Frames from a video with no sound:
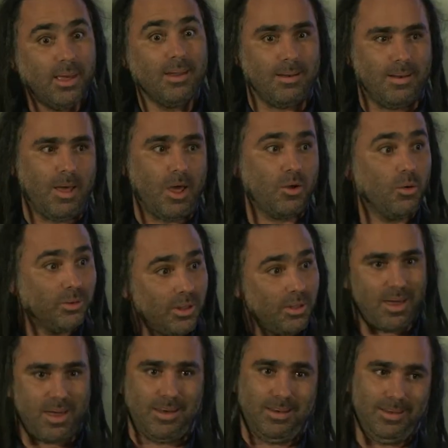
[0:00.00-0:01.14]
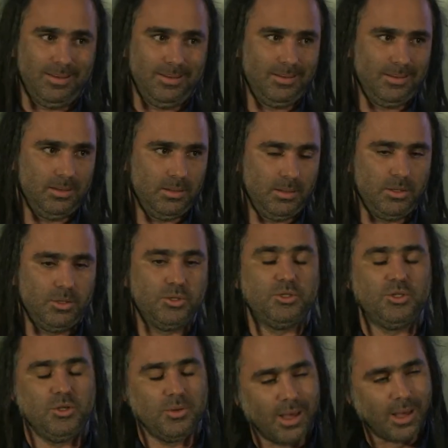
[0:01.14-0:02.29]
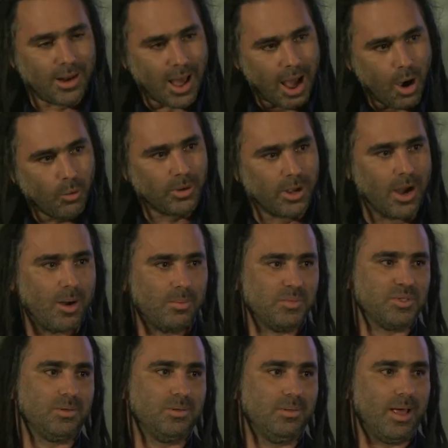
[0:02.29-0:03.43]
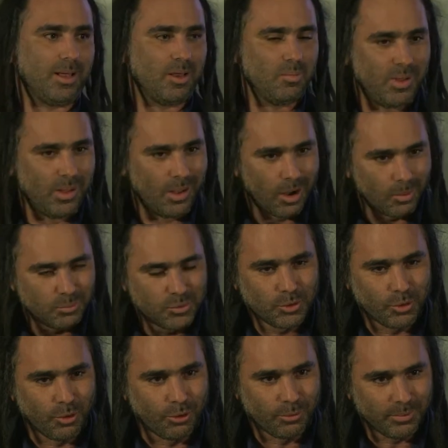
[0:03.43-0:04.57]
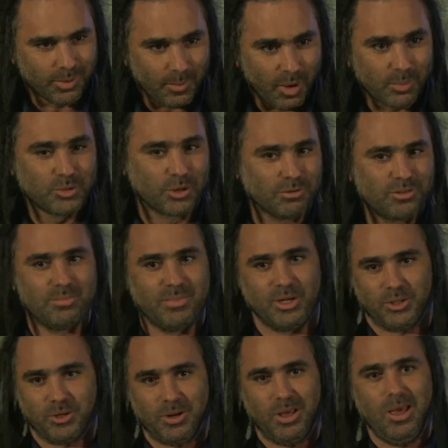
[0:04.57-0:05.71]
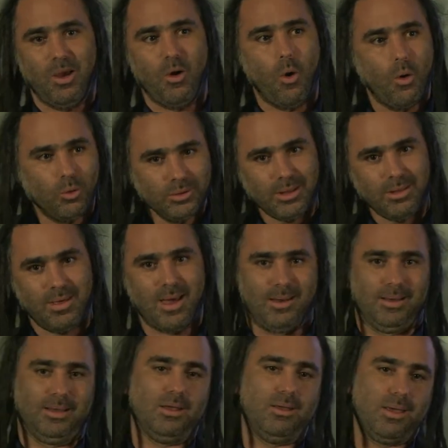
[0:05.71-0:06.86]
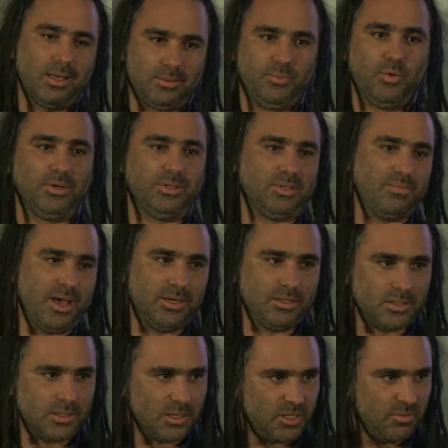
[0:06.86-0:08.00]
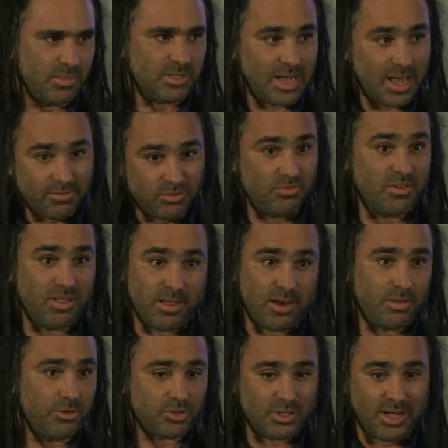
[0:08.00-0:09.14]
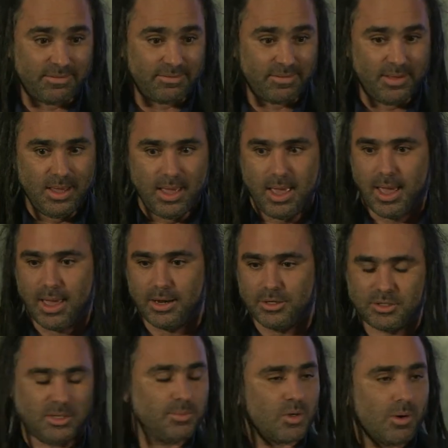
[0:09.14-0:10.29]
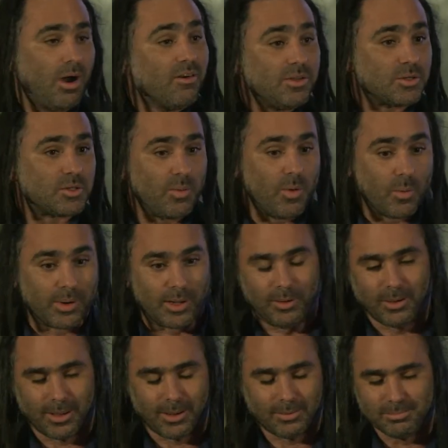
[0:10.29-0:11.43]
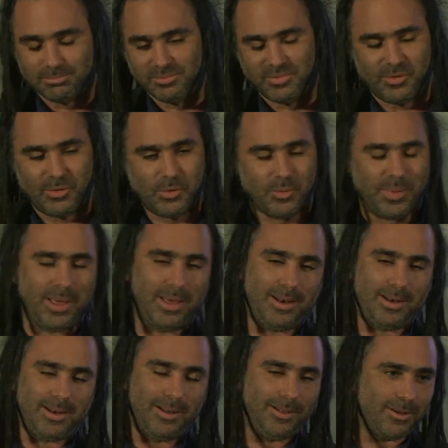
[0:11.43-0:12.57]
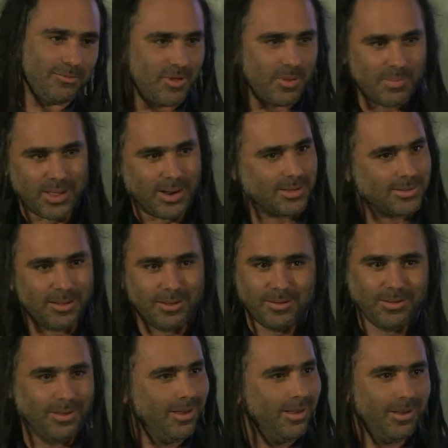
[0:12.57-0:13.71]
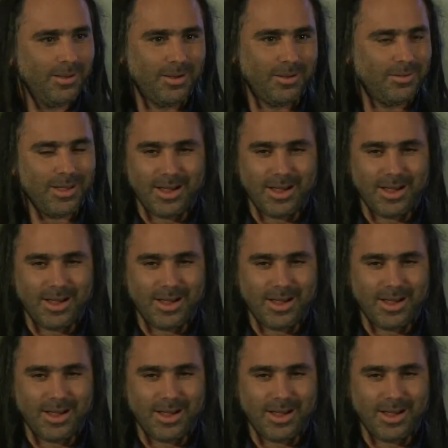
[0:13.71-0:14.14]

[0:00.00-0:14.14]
then, and only then, do you get outcomes that can be observed and measured. Only then can you get to points and badges and achievements after you've done that other stuff. And it just seems so obvious to me when I look at Fuel Band and I look at Fitbit, and I just think, you